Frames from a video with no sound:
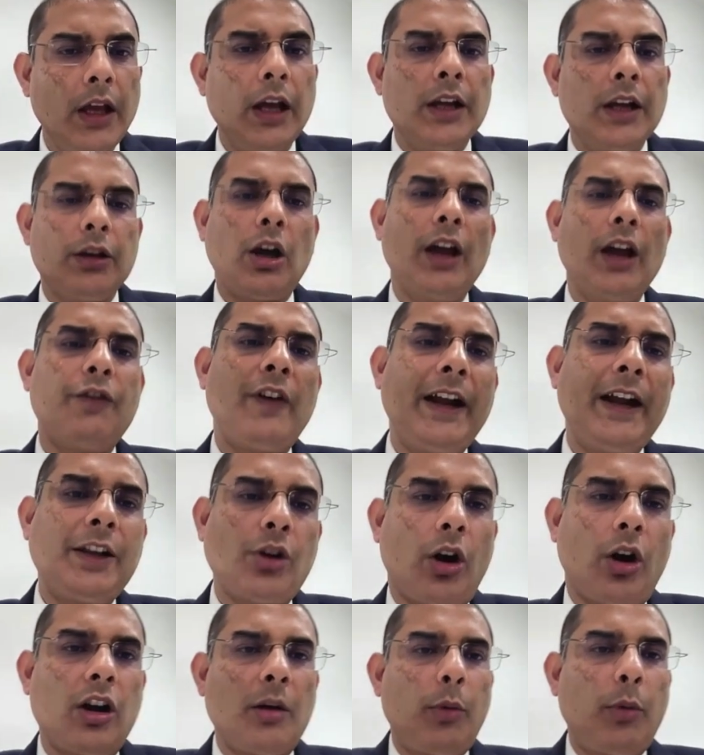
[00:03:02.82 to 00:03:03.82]
Now, if I
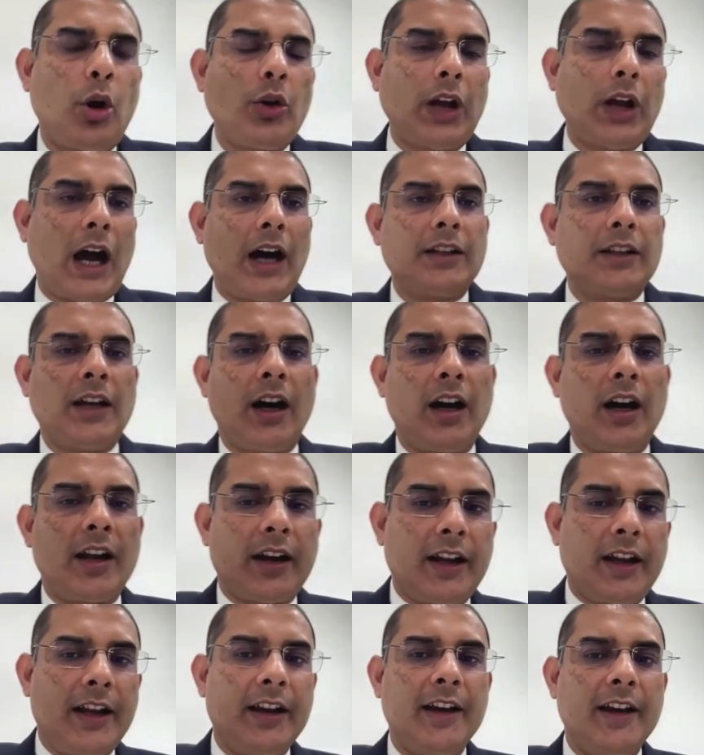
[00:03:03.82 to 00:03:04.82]
talk about Aadhaar
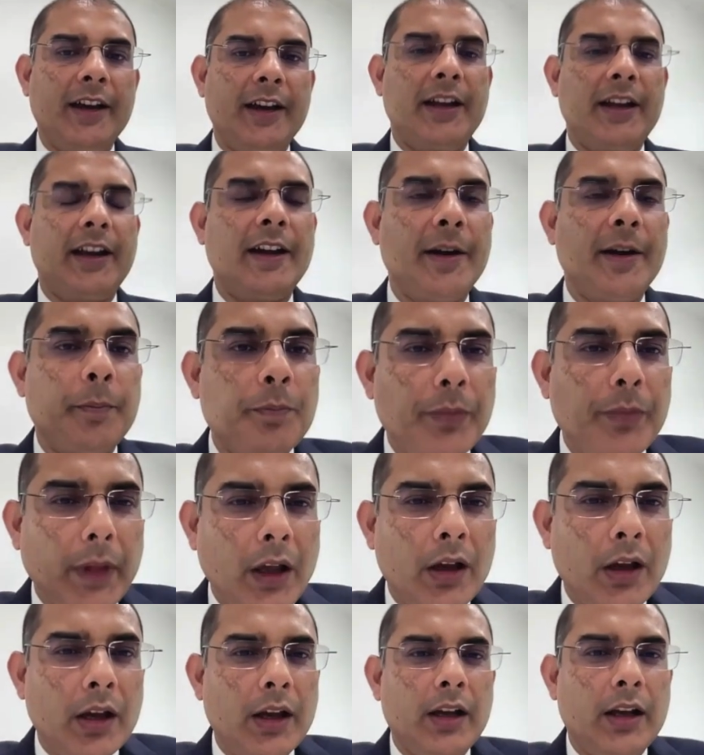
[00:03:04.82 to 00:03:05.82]
in
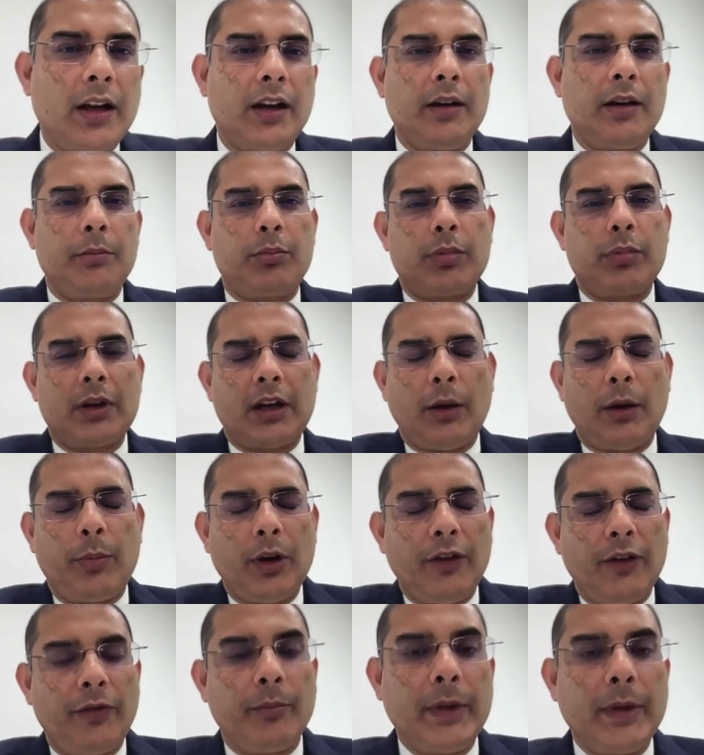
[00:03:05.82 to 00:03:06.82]
a couple
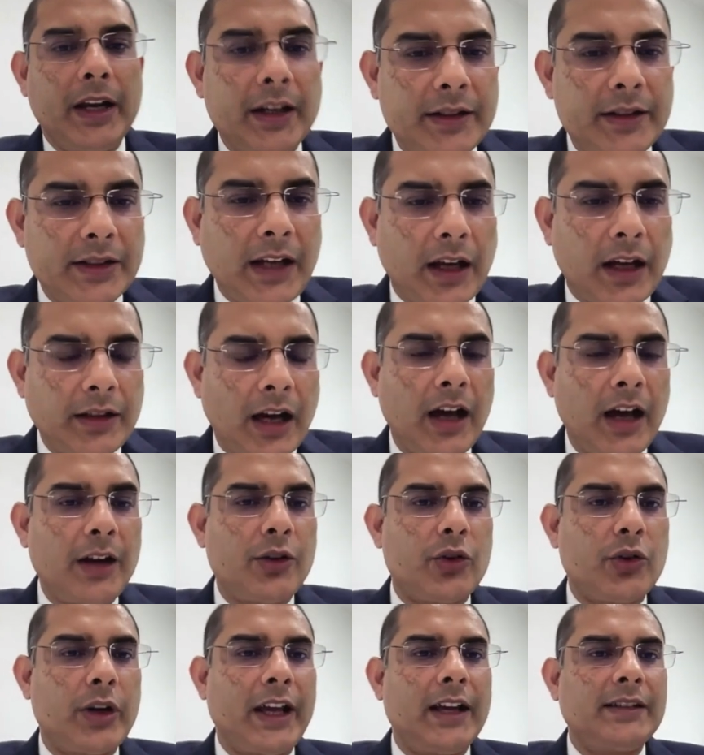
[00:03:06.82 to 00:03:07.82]
of minutes, Aadhaar
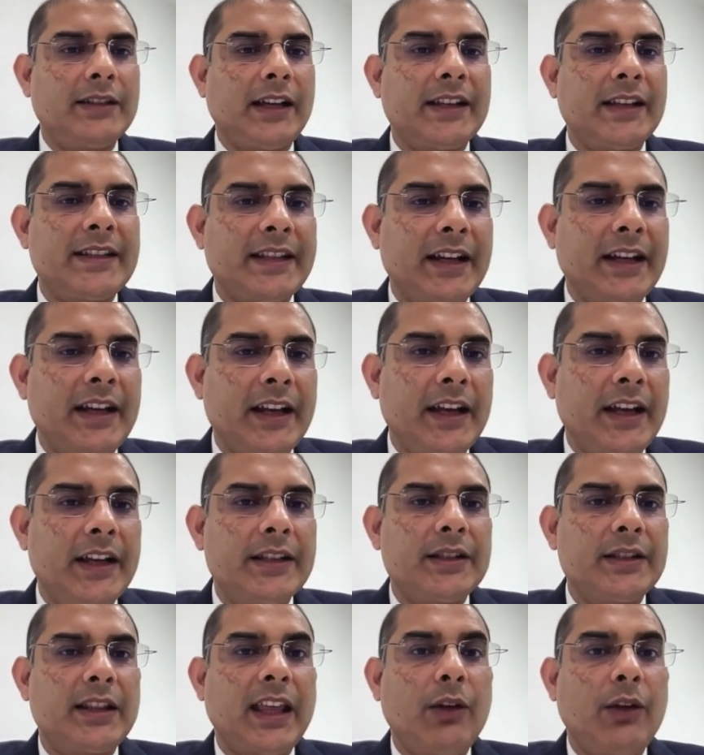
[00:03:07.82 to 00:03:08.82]
today, as I said,
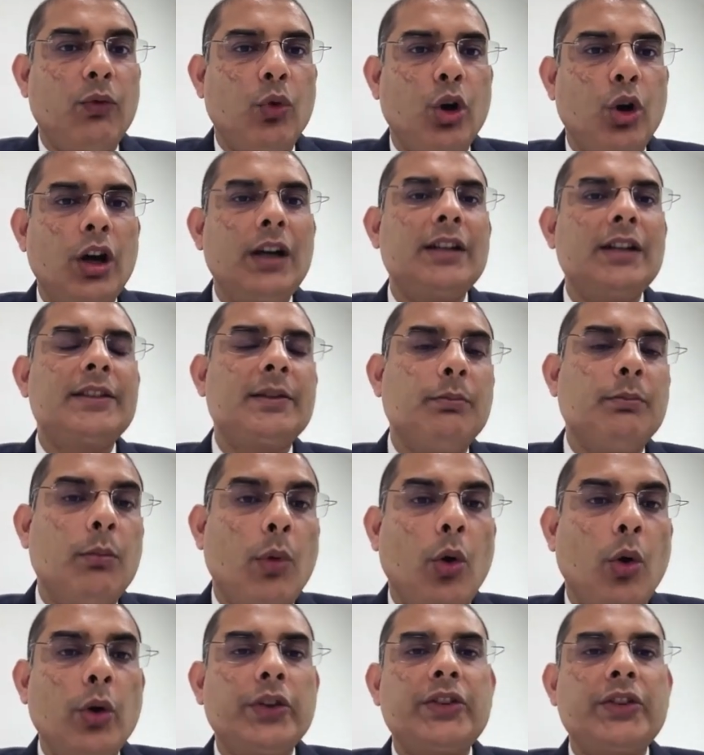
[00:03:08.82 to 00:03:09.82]
is the world's
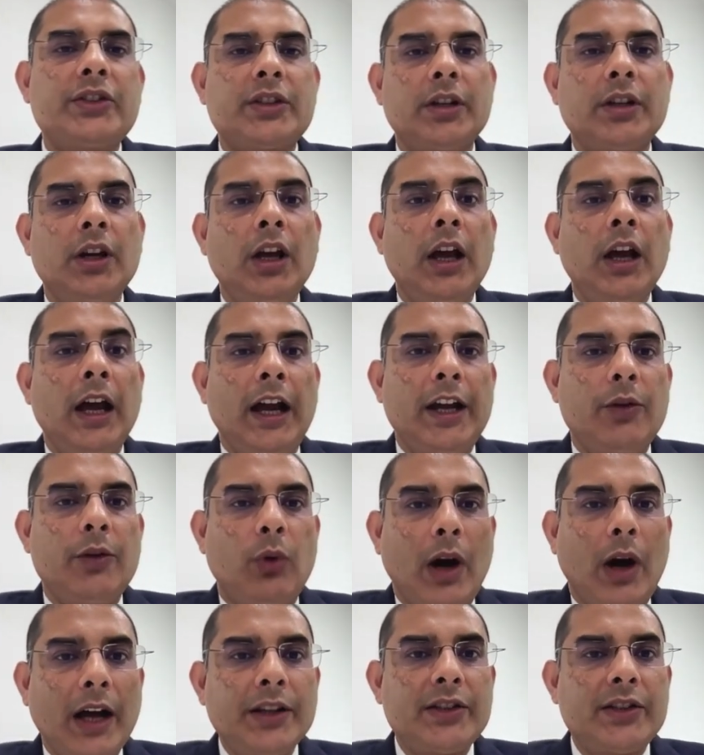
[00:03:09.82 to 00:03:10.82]
most
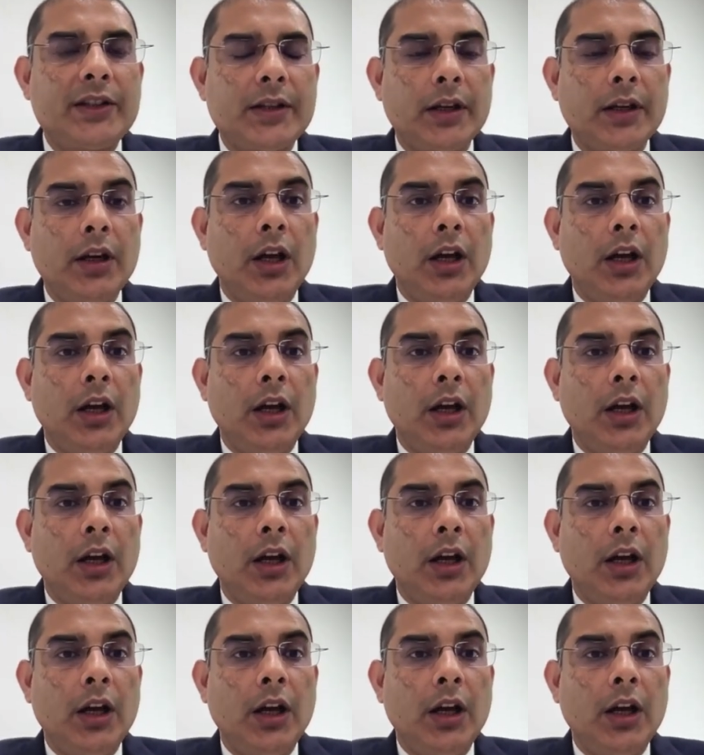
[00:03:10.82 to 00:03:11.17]
advanced